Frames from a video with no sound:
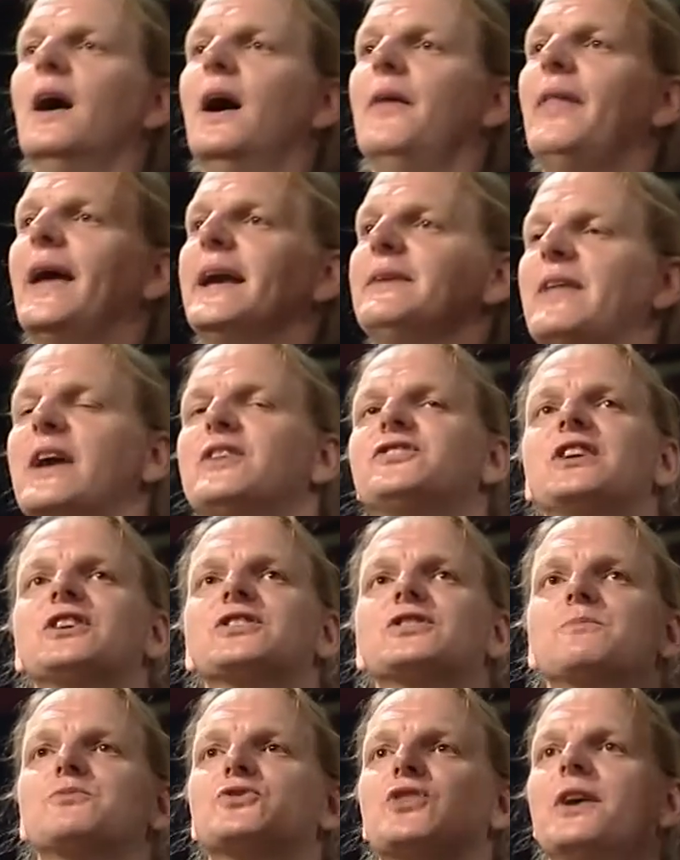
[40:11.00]
and they, their
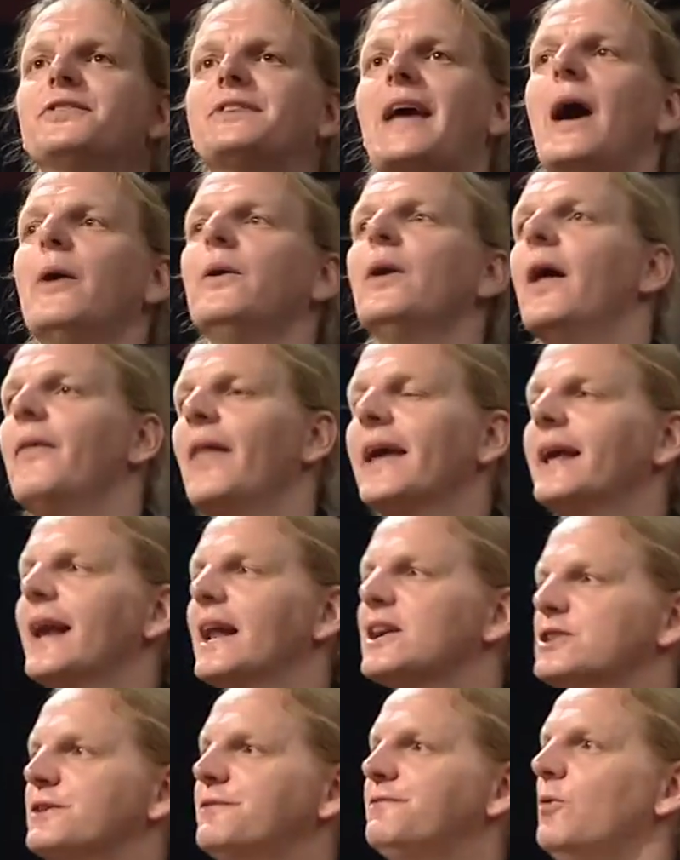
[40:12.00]
system shut down, and they can
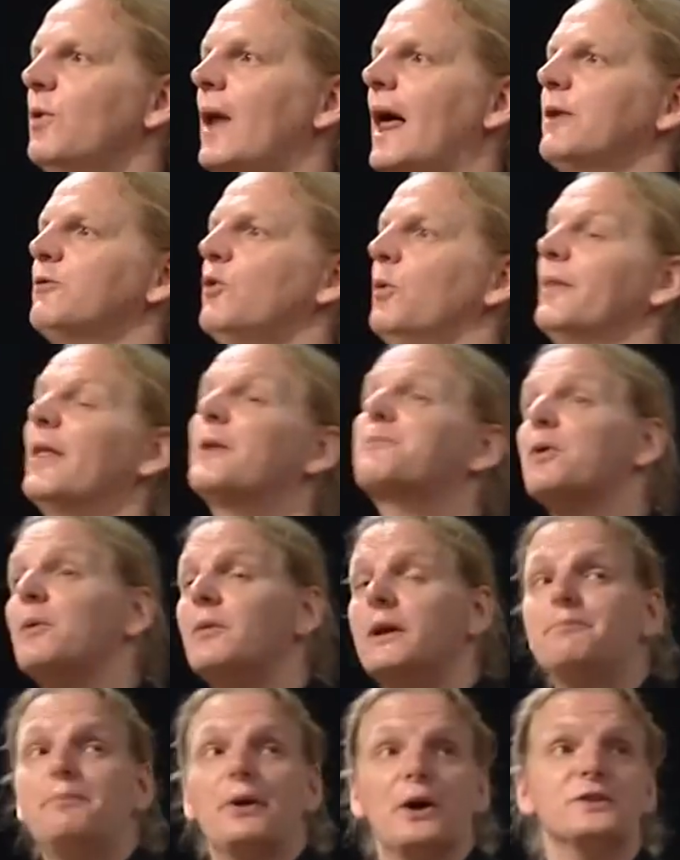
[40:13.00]
actually fall out of orbit. They're
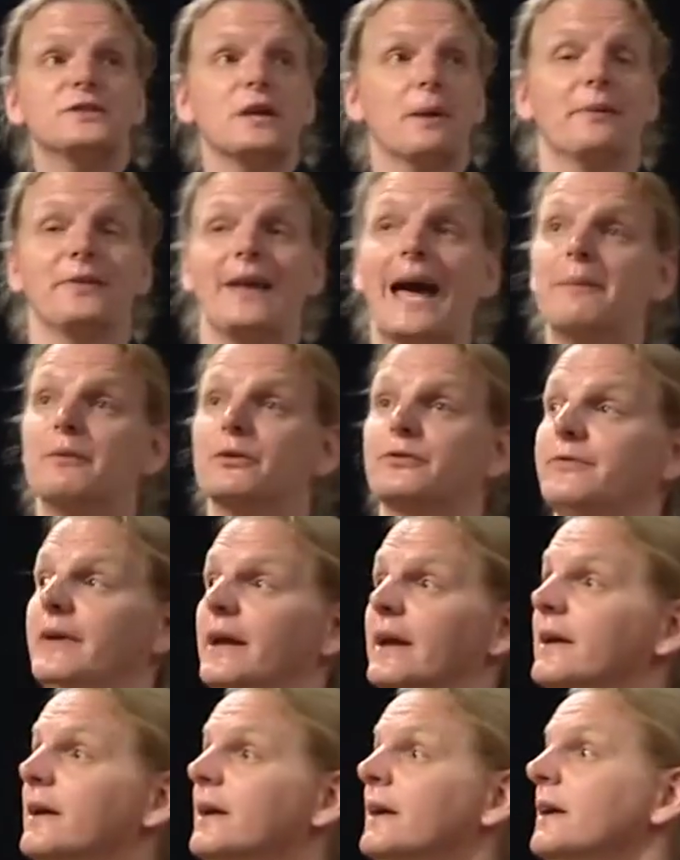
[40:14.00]
probably burnt up in the
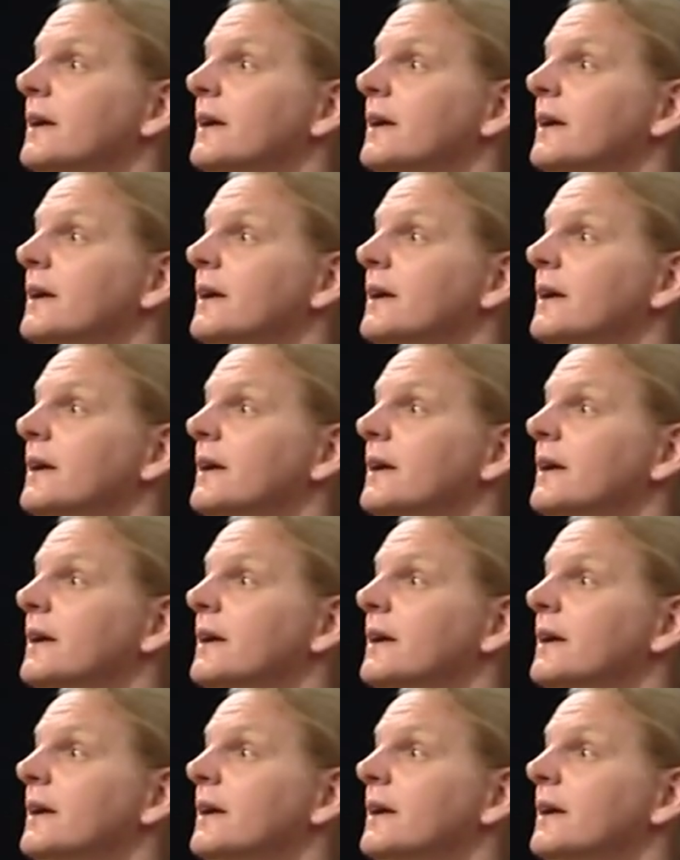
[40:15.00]
atmosphere,